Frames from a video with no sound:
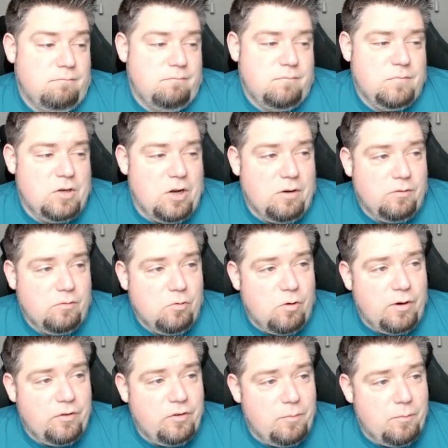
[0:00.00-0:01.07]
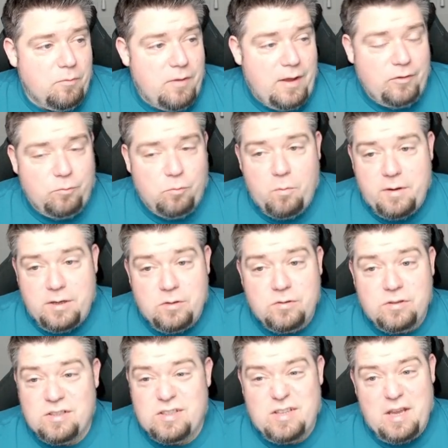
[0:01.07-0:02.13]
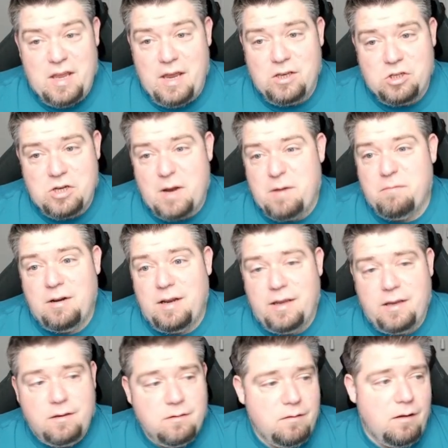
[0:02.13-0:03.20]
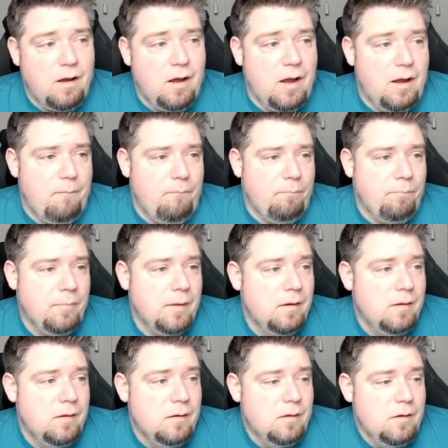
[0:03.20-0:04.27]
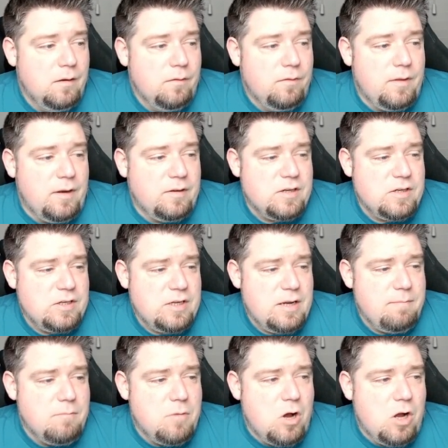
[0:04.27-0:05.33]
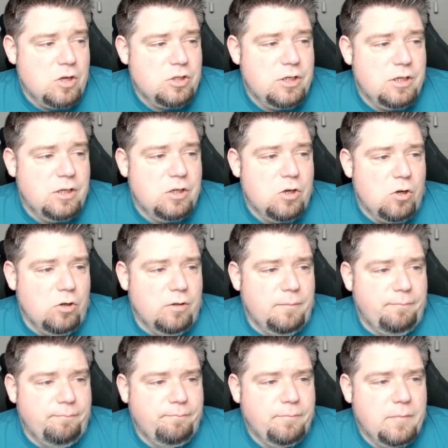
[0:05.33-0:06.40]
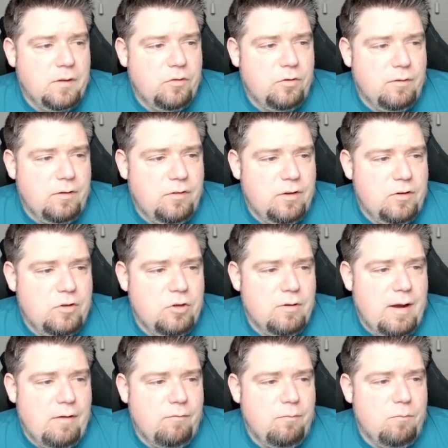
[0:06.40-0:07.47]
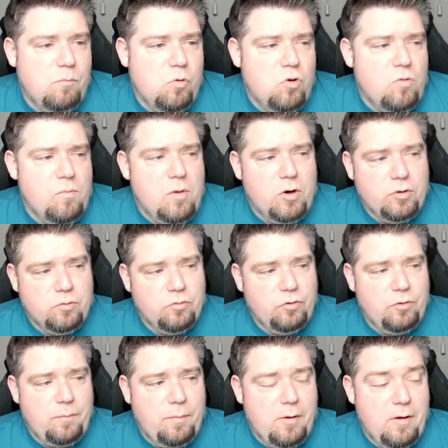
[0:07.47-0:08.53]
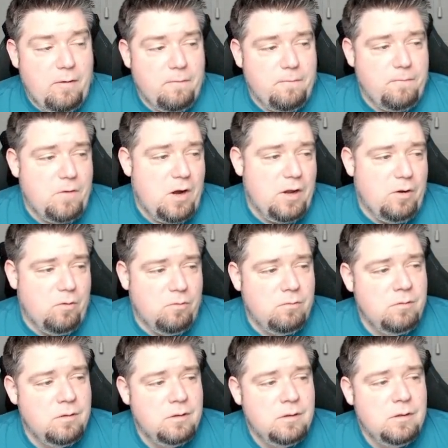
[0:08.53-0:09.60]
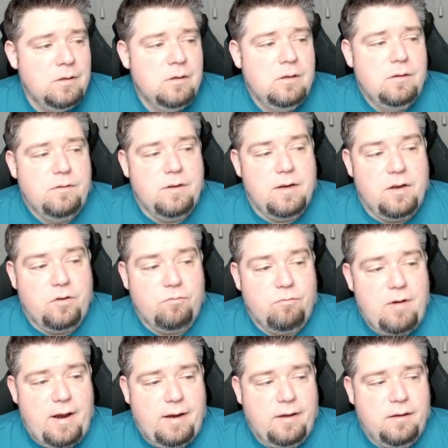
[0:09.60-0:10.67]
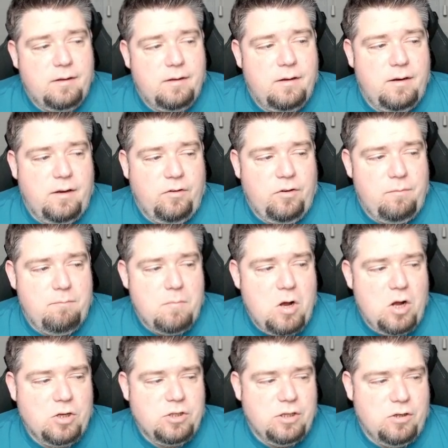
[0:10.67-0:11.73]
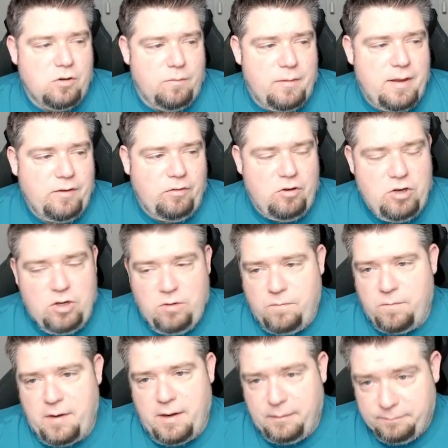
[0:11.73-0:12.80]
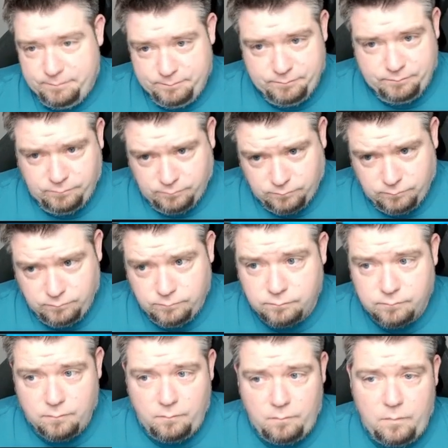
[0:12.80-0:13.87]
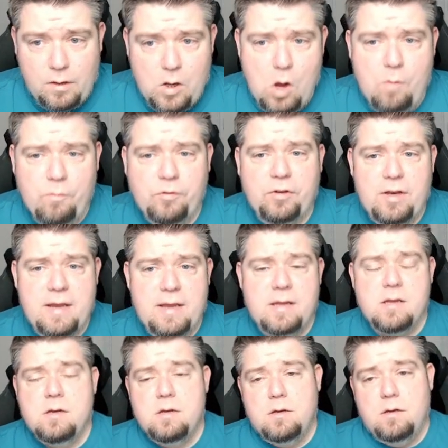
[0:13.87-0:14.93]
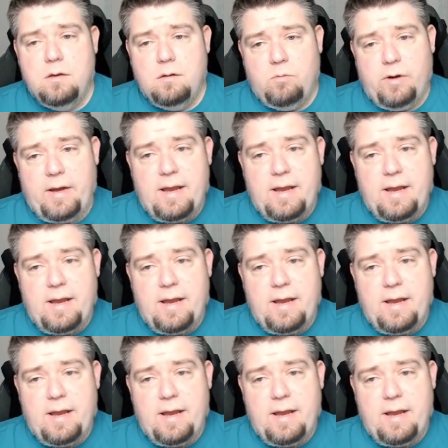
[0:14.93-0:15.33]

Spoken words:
You know, quite simple. That's what we're used to seeing generally. Then it does say marching column. So it says you have more models per file than its rank, and it's in marching column. That's a new thing. Obviously, we'll get